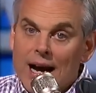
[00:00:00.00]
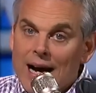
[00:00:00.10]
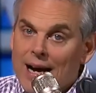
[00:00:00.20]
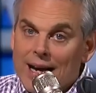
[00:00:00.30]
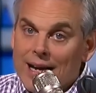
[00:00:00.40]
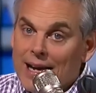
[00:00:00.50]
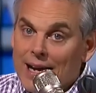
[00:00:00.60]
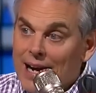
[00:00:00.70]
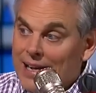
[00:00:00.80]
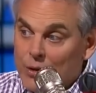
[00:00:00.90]
I
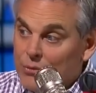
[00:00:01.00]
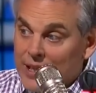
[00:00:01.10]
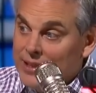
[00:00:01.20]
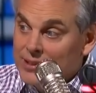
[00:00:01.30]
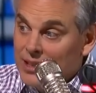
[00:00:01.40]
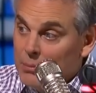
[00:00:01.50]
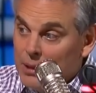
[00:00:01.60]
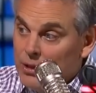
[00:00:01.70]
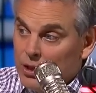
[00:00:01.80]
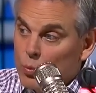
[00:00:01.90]
don't think it's going to
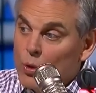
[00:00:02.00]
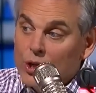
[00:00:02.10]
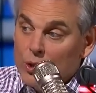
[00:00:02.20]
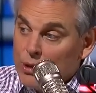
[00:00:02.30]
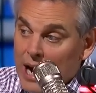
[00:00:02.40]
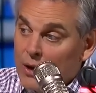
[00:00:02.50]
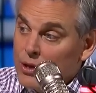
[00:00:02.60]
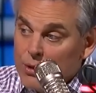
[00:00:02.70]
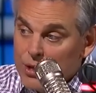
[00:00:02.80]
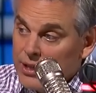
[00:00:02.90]
be good." What do you? How do
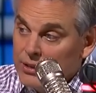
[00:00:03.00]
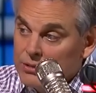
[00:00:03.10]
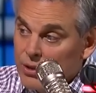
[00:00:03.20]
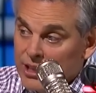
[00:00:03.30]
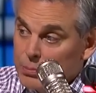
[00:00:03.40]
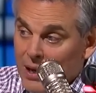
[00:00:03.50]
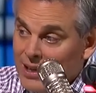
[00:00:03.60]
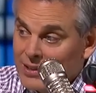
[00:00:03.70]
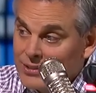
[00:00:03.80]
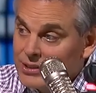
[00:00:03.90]
you think it
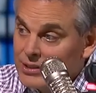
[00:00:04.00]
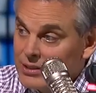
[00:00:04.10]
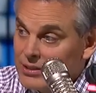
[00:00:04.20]
transpires?